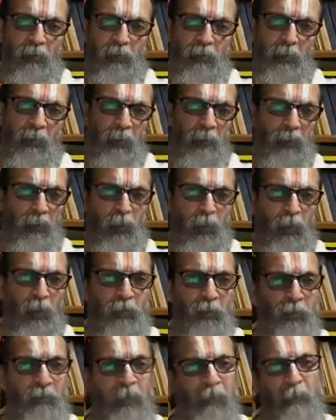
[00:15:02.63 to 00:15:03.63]
"Life is
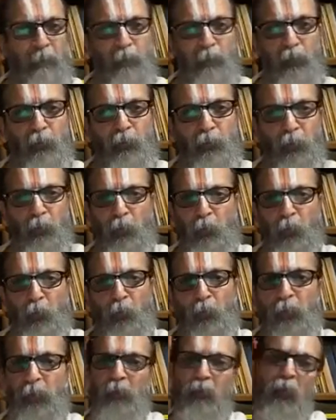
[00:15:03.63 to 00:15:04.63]
what that happens to you
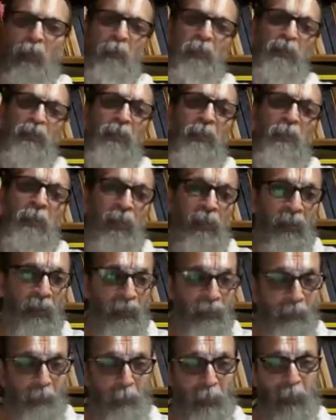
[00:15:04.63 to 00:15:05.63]
when you are busy making
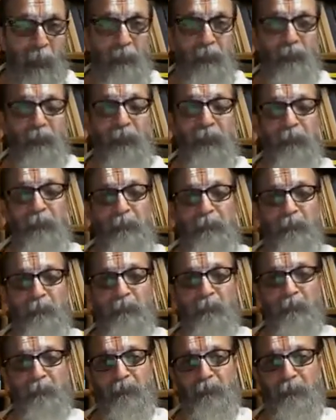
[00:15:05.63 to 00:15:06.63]
other plans."
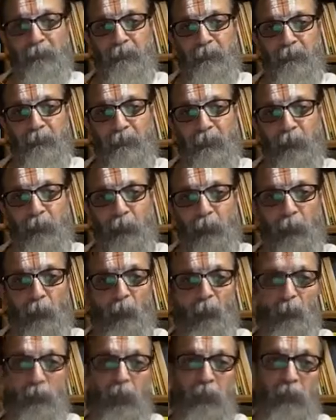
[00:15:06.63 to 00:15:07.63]

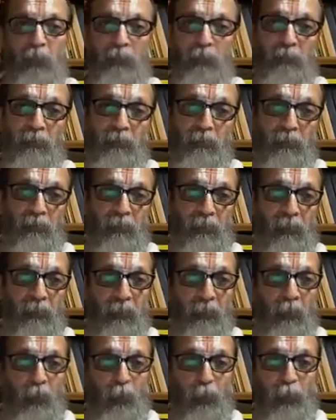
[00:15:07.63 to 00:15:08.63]
Oh, what?
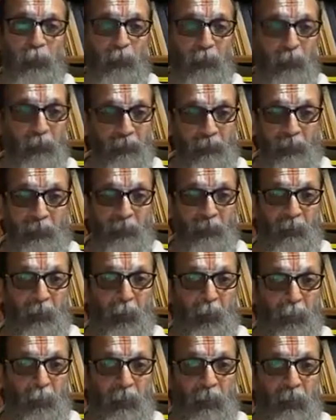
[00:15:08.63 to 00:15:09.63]
Which literally
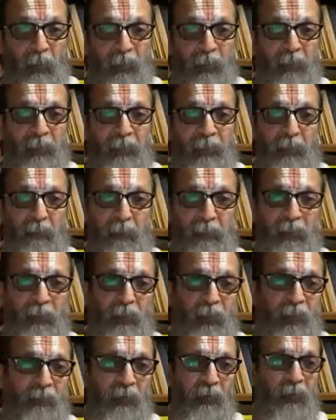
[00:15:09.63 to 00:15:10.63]
would mean get busy
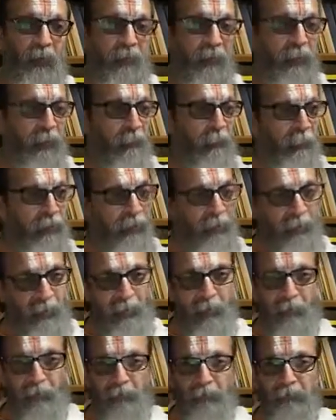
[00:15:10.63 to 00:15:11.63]
living or get busy
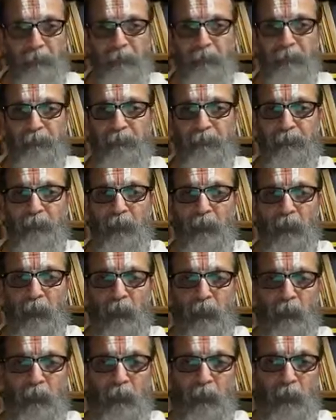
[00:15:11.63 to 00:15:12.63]
dying.
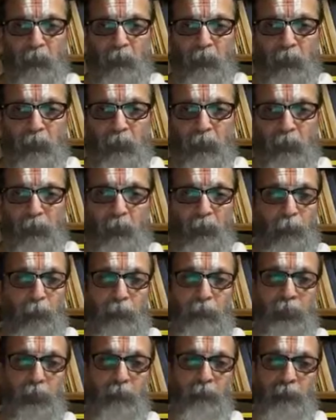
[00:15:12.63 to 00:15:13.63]
How
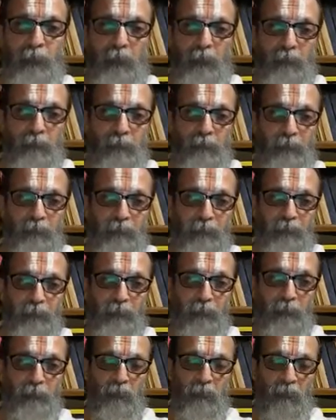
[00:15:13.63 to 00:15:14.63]
philosophical.
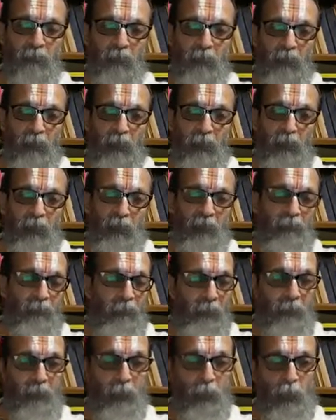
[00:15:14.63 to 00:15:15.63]

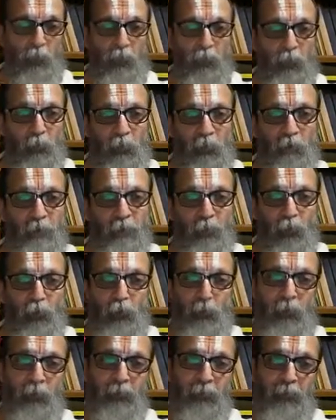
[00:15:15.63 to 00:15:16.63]
Furthermore, to add fuel
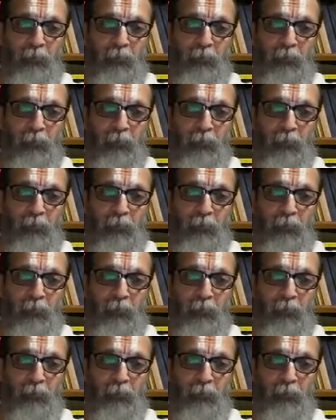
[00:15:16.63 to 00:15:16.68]
to the